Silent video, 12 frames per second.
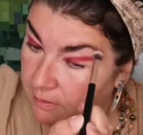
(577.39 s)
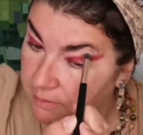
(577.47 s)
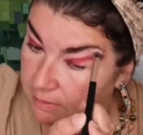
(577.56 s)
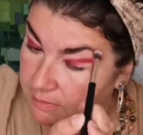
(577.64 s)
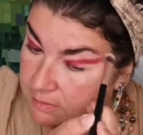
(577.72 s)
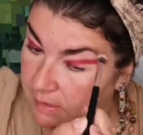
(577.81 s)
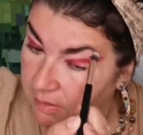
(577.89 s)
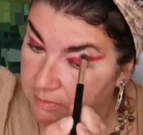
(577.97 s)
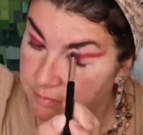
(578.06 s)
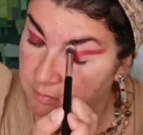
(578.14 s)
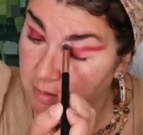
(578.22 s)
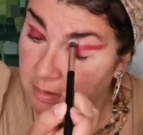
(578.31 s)
and that scar
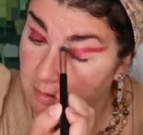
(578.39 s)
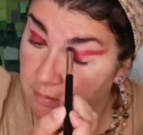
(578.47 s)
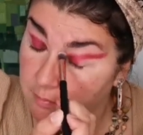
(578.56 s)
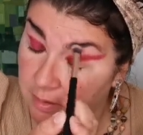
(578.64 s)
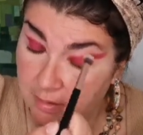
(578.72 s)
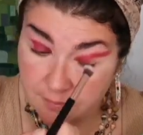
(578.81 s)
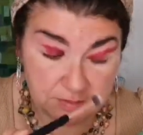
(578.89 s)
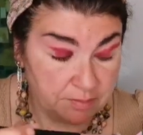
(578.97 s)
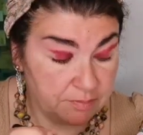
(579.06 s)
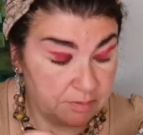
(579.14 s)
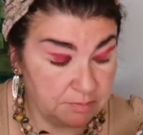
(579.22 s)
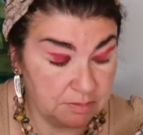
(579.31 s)
is making my life
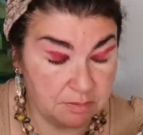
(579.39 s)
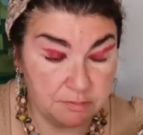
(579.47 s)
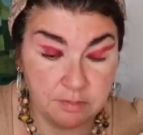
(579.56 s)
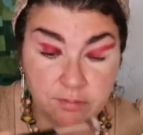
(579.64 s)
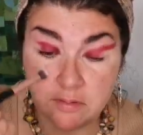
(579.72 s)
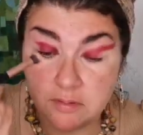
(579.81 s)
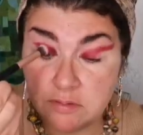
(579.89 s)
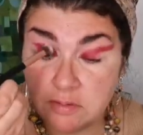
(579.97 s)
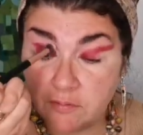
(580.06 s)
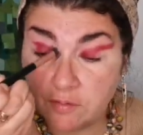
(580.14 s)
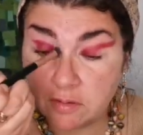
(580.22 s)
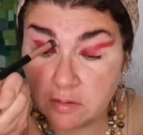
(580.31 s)
sometimes a little bit
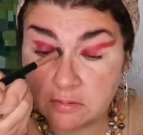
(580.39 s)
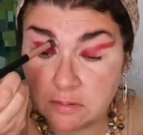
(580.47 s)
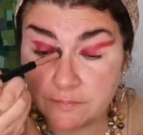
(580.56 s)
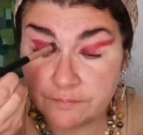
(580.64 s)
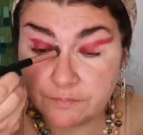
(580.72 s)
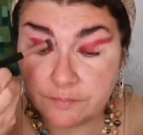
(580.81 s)
difficult